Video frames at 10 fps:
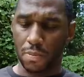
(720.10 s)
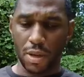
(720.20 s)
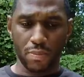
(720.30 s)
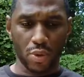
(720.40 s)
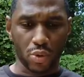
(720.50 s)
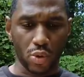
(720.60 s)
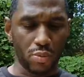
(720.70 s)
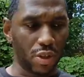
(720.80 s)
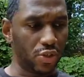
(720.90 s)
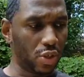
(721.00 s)
the people
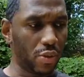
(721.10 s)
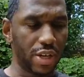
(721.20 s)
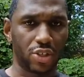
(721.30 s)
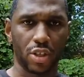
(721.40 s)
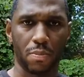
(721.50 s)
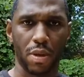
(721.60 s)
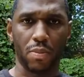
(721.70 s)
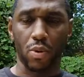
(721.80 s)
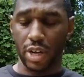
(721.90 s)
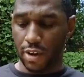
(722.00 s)
group, the generation, the
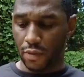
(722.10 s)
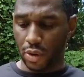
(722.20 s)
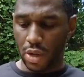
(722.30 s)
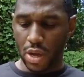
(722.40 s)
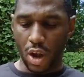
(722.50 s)
people, whatever,